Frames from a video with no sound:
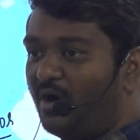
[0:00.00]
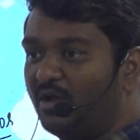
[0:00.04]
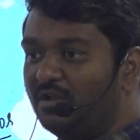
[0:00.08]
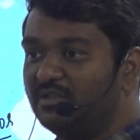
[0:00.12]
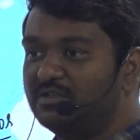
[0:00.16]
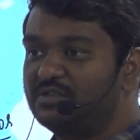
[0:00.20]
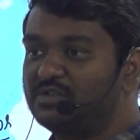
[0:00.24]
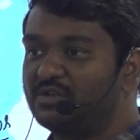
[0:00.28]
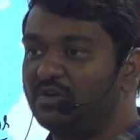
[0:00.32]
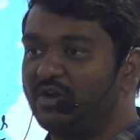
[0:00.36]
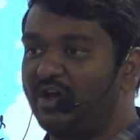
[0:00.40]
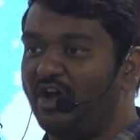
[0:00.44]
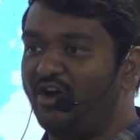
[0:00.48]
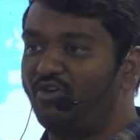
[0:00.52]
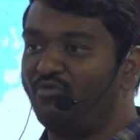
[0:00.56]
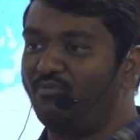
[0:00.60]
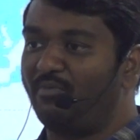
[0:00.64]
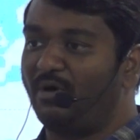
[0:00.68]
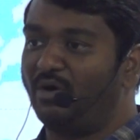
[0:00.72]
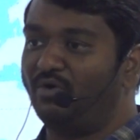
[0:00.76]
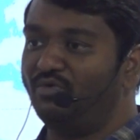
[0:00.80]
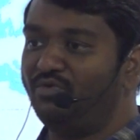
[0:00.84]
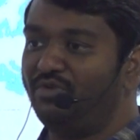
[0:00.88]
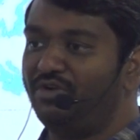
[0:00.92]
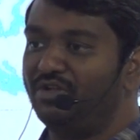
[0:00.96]
also have
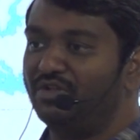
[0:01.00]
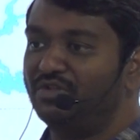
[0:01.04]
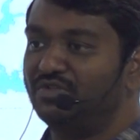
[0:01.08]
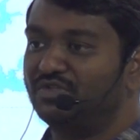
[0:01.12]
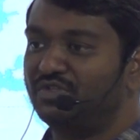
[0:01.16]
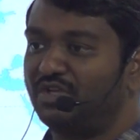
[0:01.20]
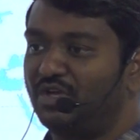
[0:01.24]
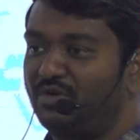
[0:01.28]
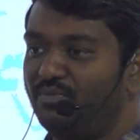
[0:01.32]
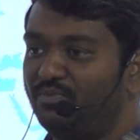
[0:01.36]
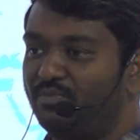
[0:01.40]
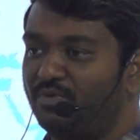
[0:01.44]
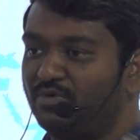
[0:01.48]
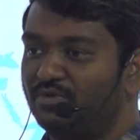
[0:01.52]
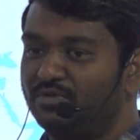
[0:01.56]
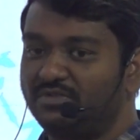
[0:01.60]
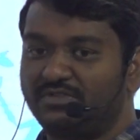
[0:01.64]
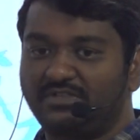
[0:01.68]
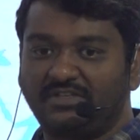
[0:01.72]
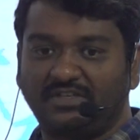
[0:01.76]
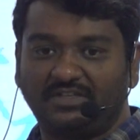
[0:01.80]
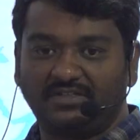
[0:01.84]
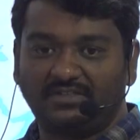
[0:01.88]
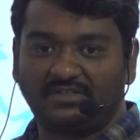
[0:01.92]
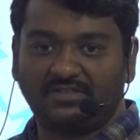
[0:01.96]
mountains on both
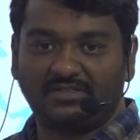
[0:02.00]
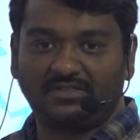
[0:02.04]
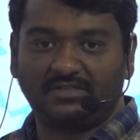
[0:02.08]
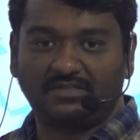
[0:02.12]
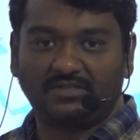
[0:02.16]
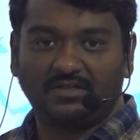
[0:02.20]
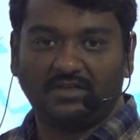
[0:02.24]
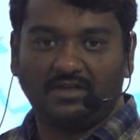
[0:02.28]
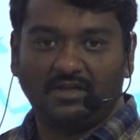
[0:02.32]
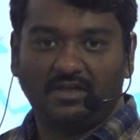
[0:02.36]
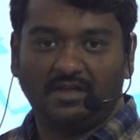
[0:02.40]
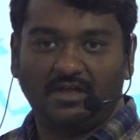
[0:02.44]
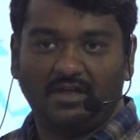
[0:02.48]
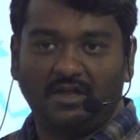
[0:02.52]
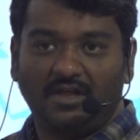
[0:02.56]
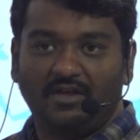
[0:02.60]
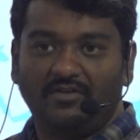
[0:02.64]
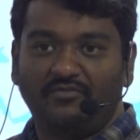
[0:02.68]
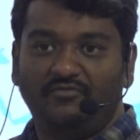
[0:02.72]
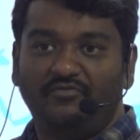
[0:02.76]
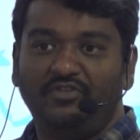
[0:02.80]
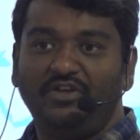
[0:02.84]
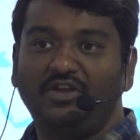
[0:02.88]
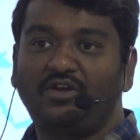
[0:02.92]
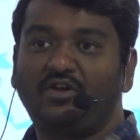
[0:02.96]
sides.
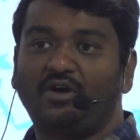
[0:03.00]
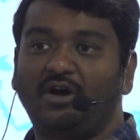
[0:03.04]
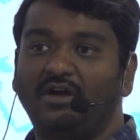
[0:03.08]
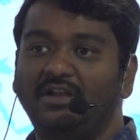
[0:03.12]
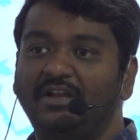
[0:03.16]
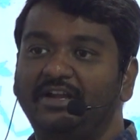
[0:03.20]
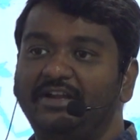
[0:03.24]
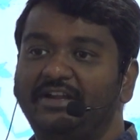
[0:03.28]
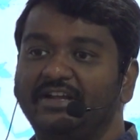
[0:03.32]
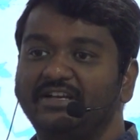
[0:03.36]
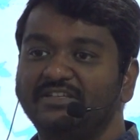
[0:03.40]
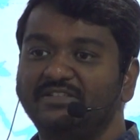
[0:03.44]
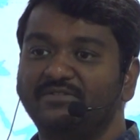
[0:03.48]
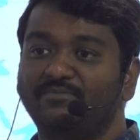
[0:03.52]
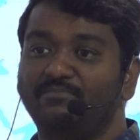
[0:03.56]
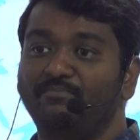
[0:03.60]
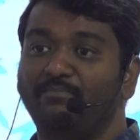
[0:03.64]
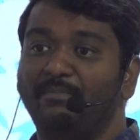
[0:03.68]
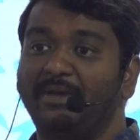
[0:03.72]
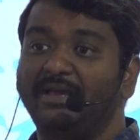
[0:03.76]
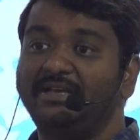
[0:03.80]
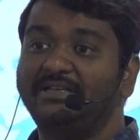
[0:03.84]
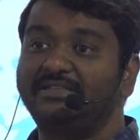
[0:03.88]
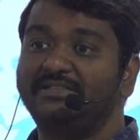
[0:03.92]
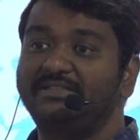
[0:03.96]
We call it as
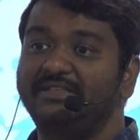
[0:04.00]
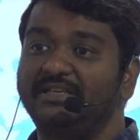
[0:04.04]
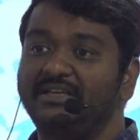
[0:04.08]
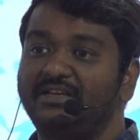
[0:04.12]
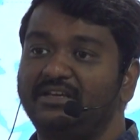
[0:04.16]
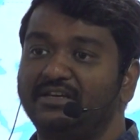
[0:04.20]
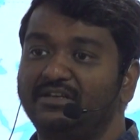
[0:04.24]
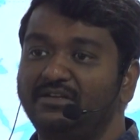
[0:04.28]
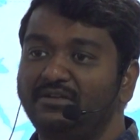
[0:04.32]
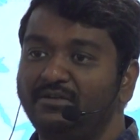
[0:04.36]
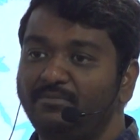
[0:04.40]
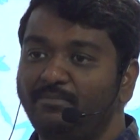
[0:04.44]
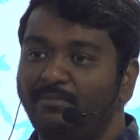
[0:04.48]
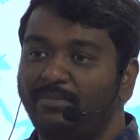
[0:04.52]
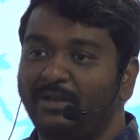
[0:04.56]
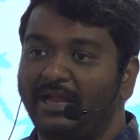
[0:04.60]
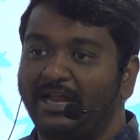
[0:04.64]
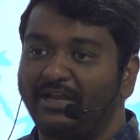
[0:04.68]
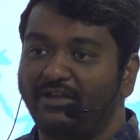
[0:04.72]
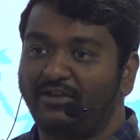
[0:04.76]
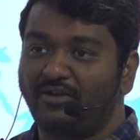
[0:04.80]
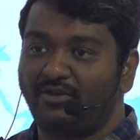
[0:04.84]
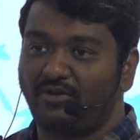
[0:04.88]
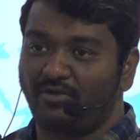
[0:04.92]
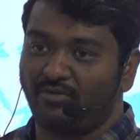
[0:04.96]
Mexican
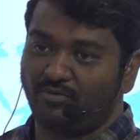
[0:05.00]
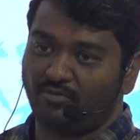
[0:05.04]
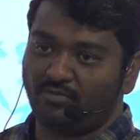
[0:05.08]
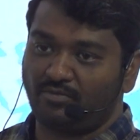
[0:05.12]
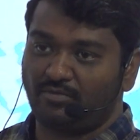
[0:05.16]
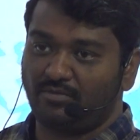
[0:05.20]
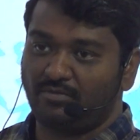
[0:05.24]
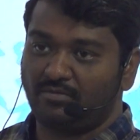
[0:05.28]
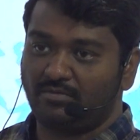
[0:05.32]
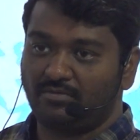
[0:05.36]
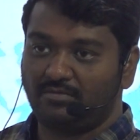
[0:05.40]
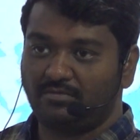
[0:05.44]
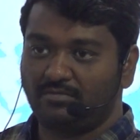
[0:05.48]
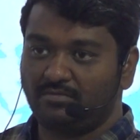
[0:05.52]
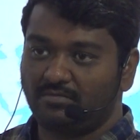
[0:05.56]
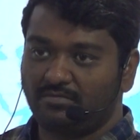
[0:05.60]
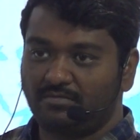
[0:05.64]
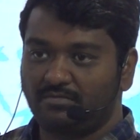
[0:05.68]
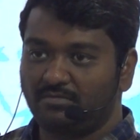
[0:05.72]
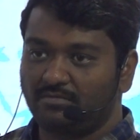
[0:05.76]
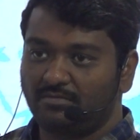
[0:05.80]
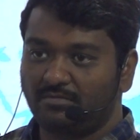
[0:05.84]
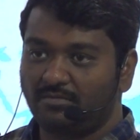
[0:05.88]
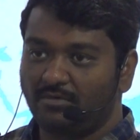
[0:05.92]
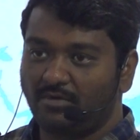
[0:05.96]
Plateau.
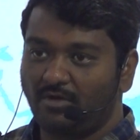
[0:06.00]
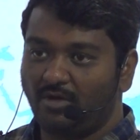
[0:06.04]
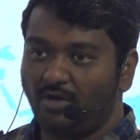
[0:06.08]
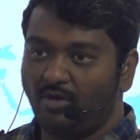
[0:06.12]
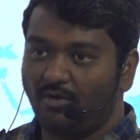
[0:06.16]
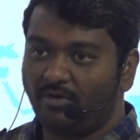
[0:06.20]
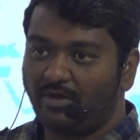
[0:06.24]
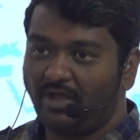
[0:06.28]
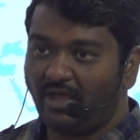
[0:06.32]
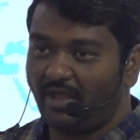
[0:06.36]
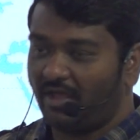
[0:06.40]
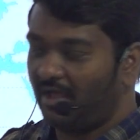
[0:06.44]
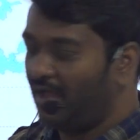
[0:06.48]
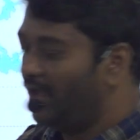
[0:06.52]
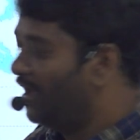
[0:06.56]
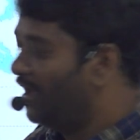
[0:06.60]
Okay,